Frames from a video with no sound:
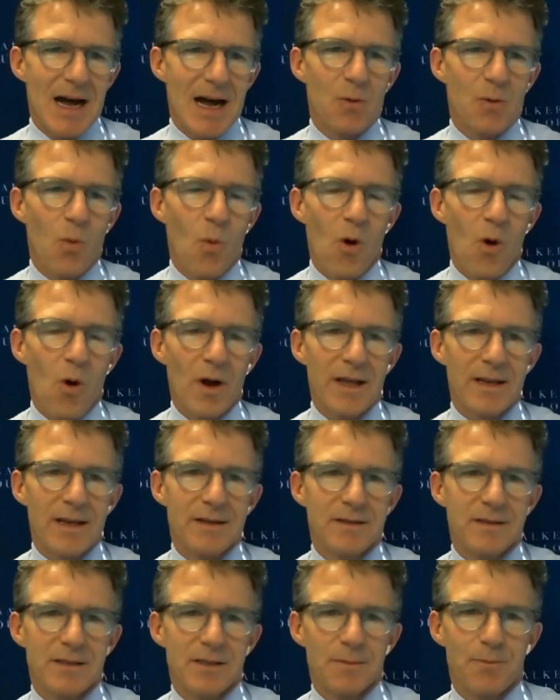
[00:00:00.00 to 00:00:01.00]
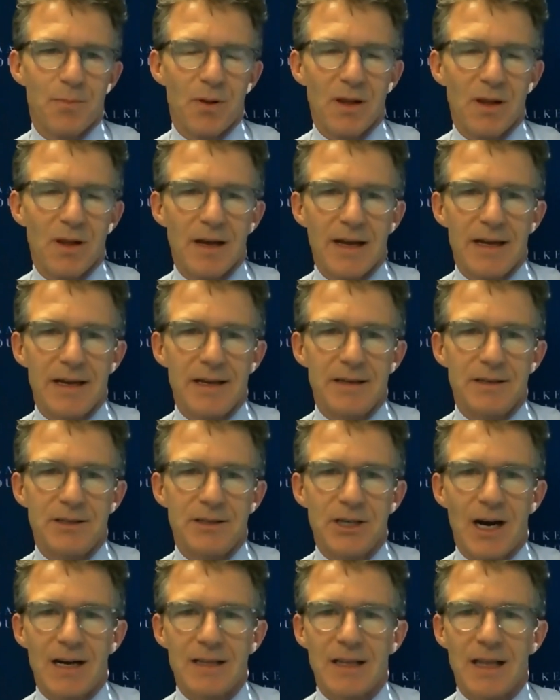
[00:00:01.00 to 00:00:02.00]
I'd wanted to play
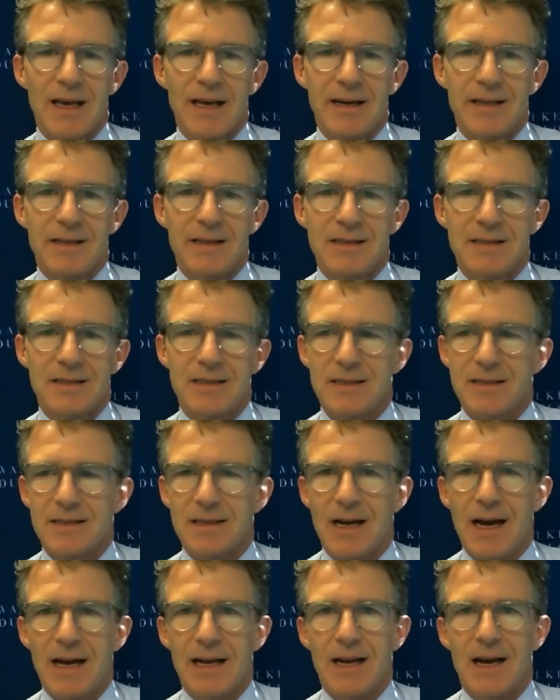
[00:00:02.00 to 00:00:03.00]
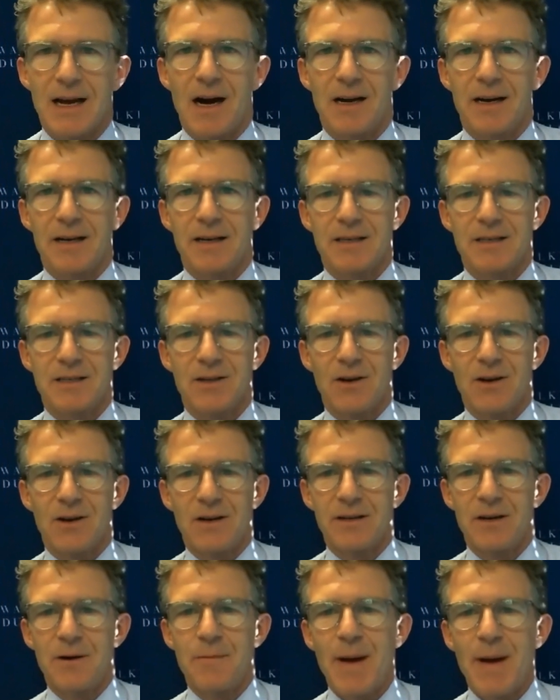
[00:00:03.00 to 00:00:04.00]
John Lennon's iconic
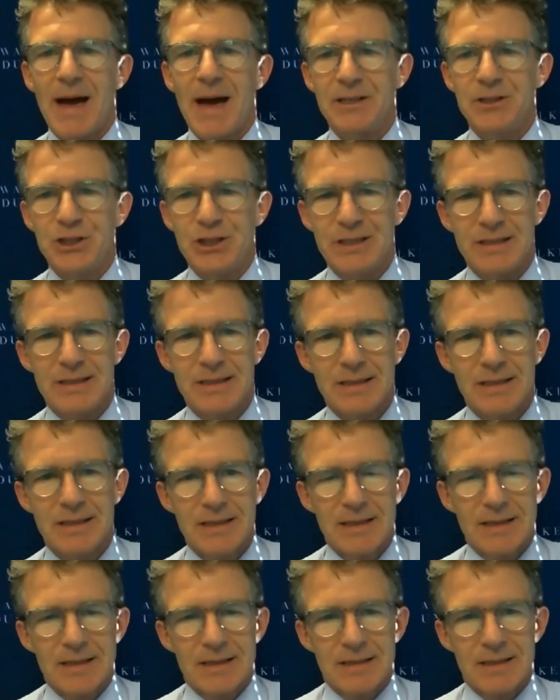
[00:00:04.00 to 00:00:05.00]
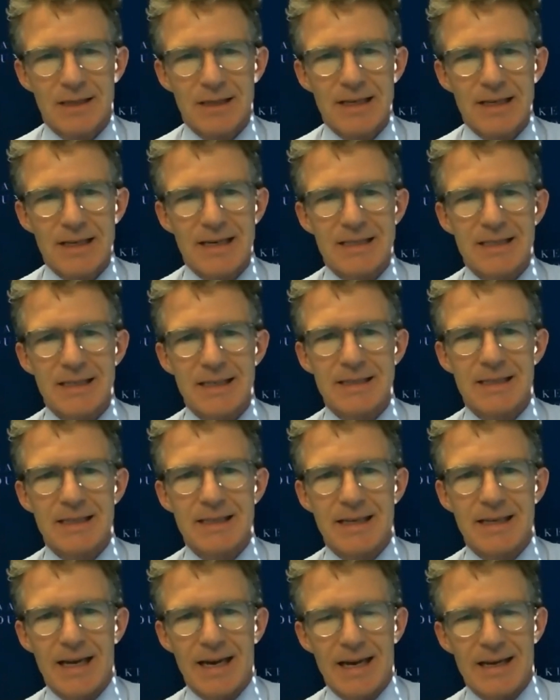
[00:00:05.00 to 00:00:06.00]
song Imagine to lead us in
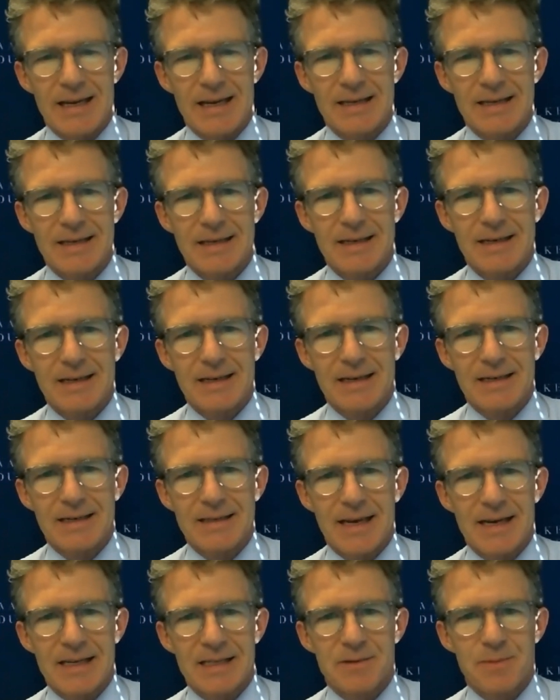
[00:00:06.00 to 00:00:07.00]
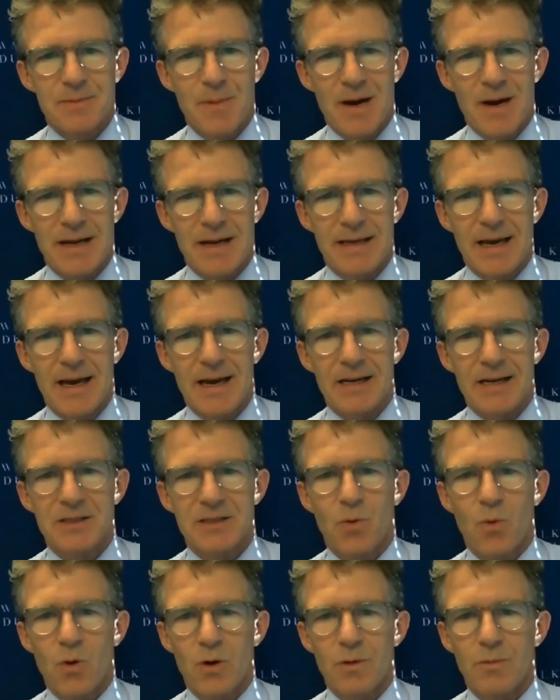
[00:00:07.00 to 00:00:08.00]
today uh, as my
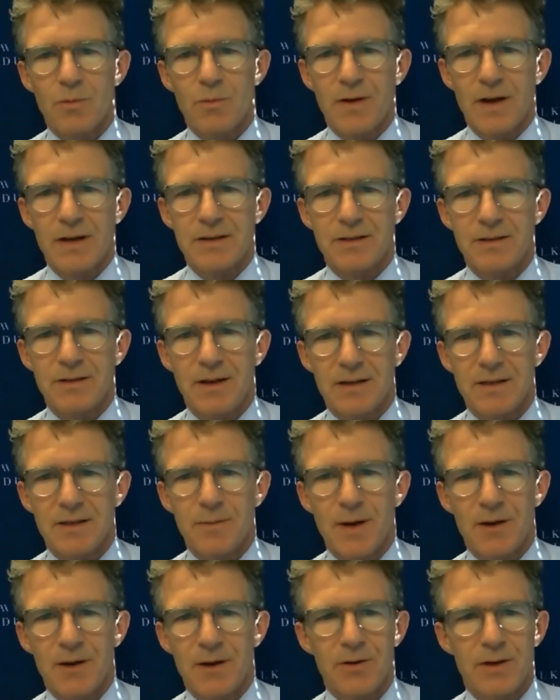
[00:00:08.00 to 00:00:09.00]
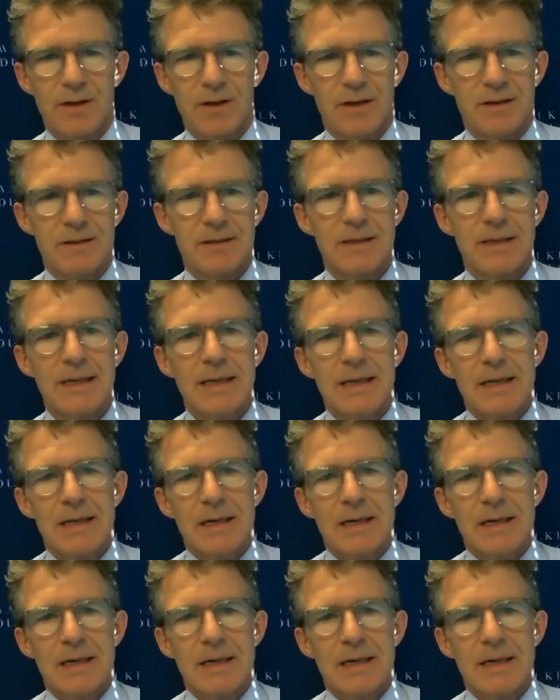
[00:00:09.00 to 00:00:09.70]
guest, Wharton professor Dr. Mauro Guillen,